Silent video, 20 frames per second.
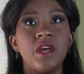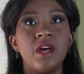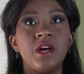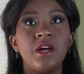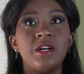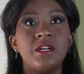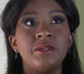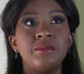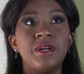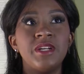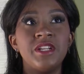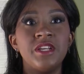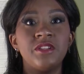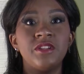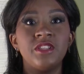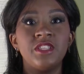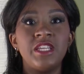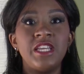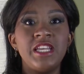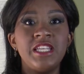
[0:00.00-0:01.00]

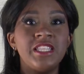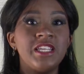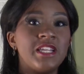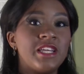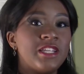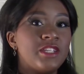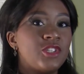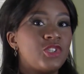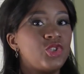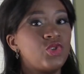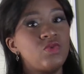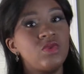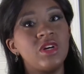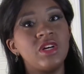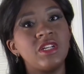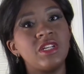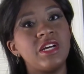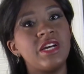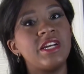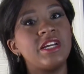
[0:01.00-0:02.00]
Another thing that I do
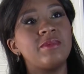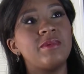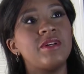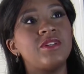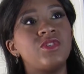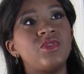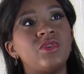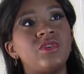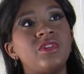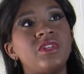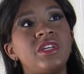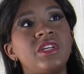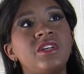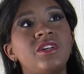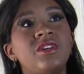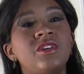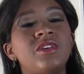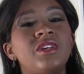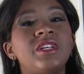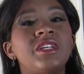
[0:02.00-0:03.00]
not like about
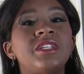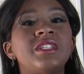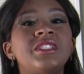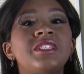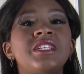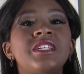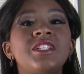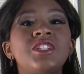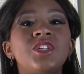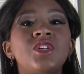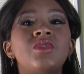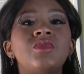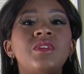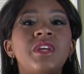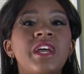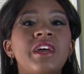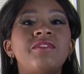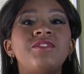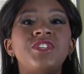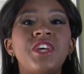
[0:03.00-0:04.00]
Duolingo is they don't
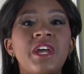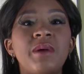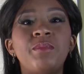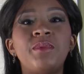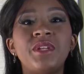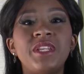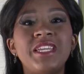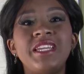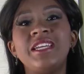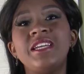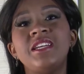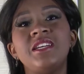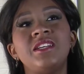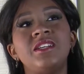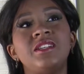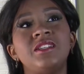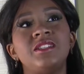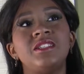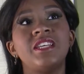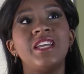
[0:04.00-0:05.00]
have
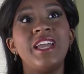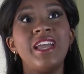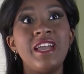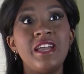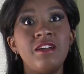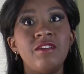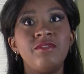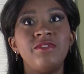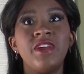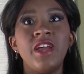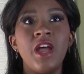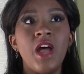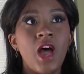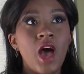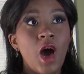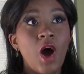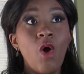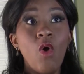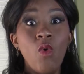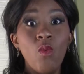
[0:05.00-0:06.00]
Japanese. They have,
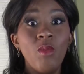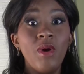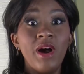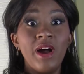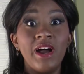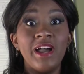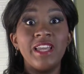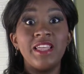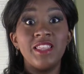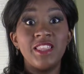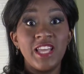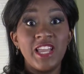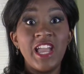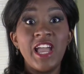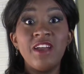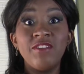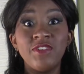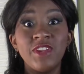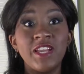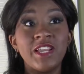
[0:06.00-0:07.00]
oh my, they
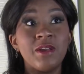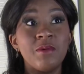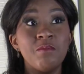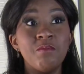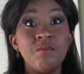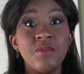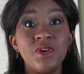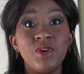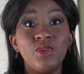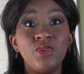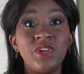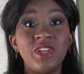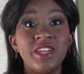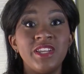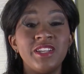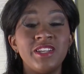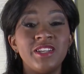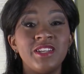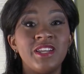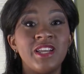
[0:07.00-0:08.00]
have like
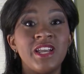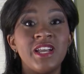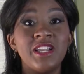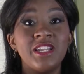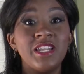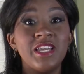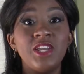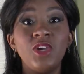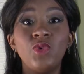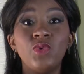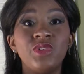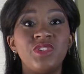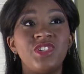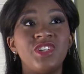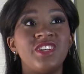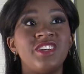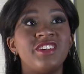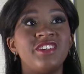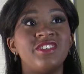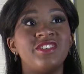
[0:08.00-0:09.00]
1,000,000
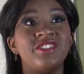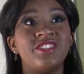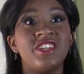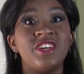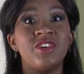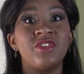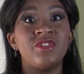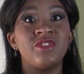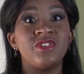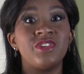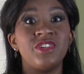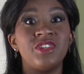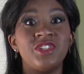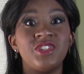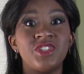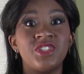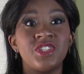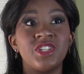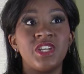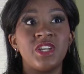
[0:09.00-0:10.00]
languages that are, it's
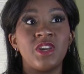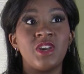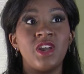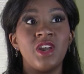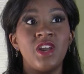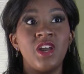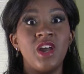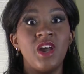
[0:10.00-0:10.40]
just like,